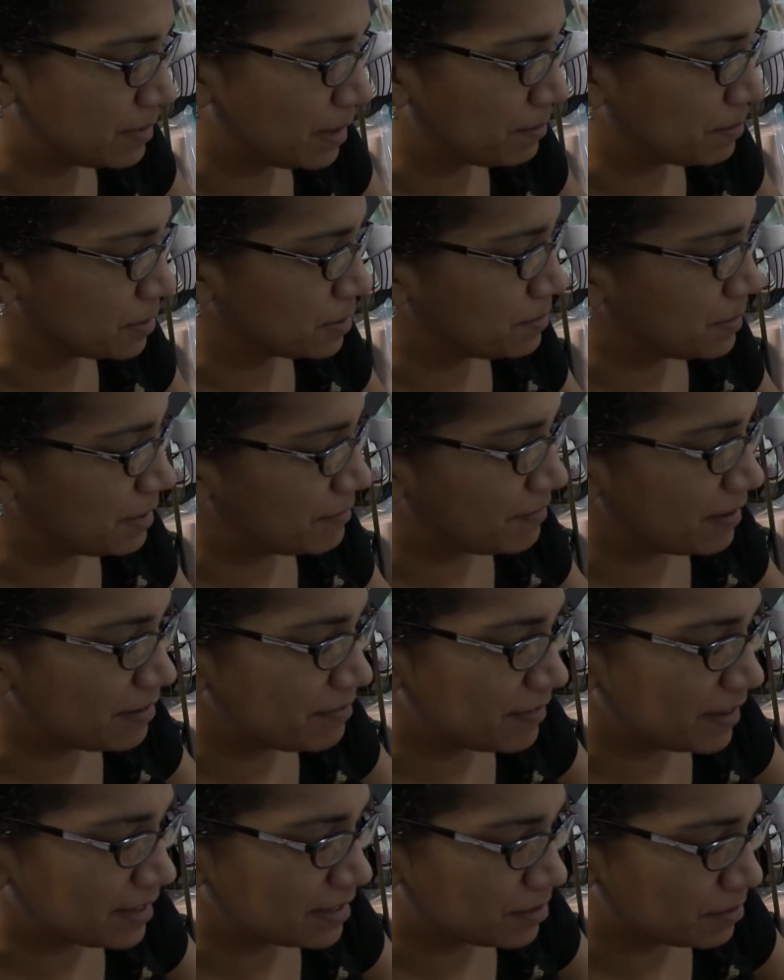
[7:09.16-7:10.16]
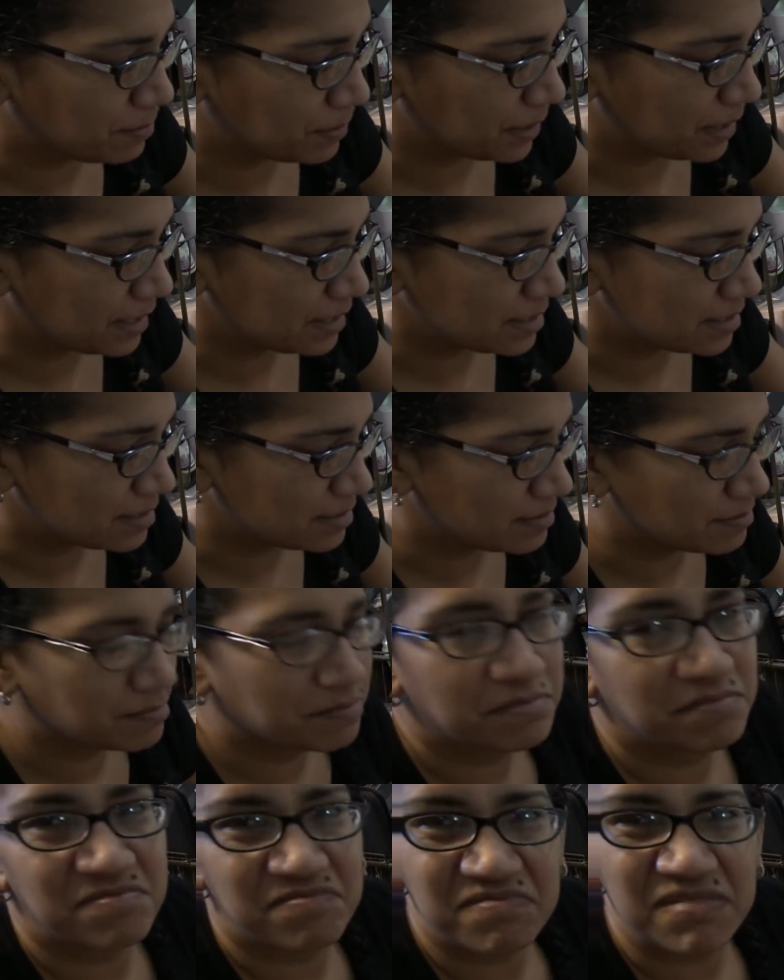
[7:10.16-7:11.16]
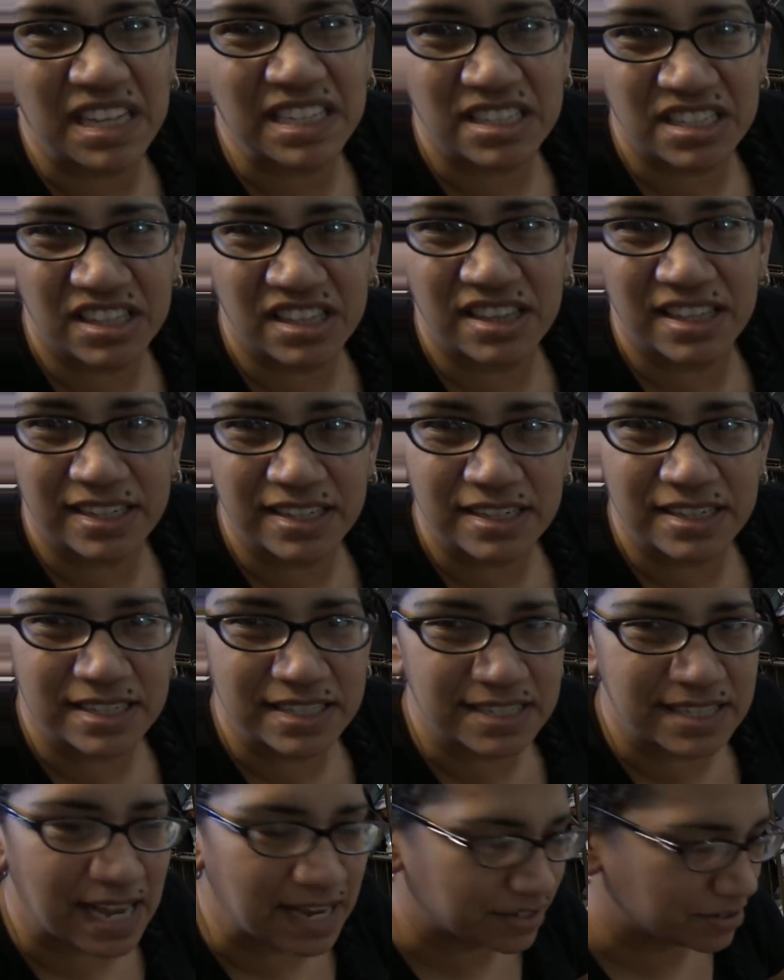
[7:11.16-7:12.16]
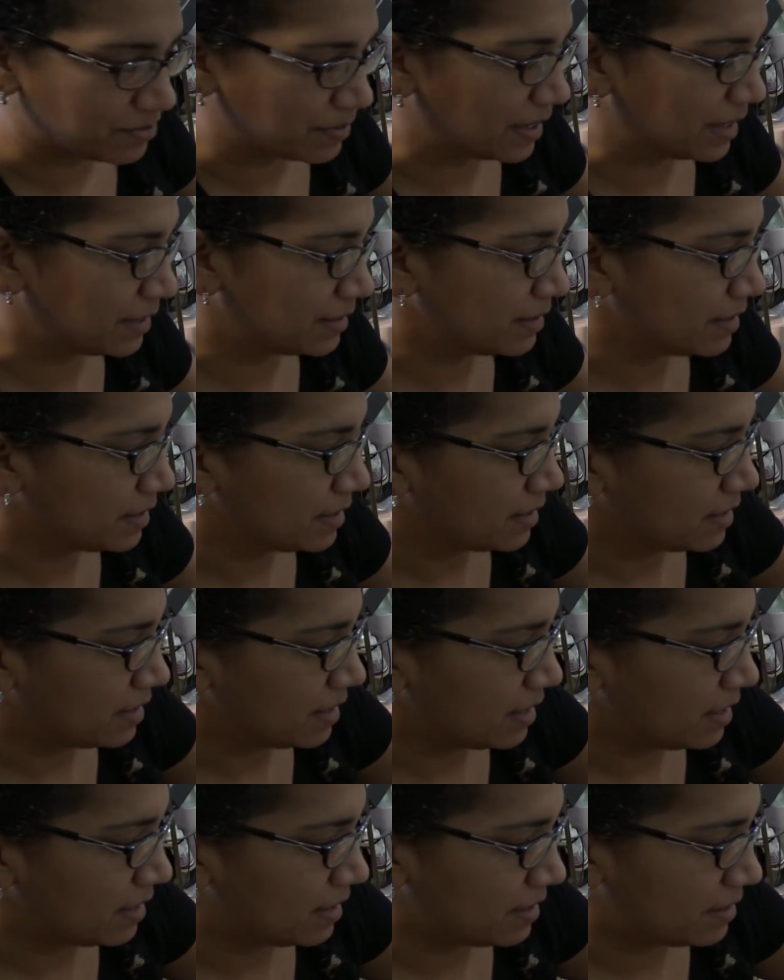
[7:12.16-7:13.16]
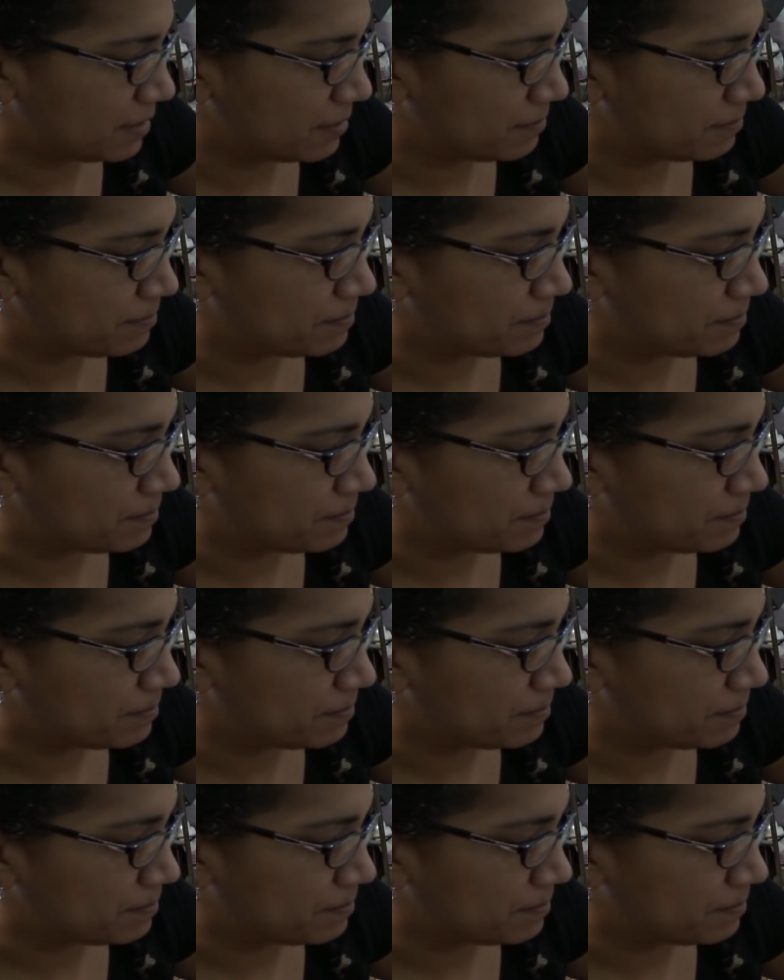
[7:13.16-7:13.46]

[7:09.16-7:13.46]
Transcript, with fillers: papers, but if I find duplicates, that's a good thing to destash, right? Um,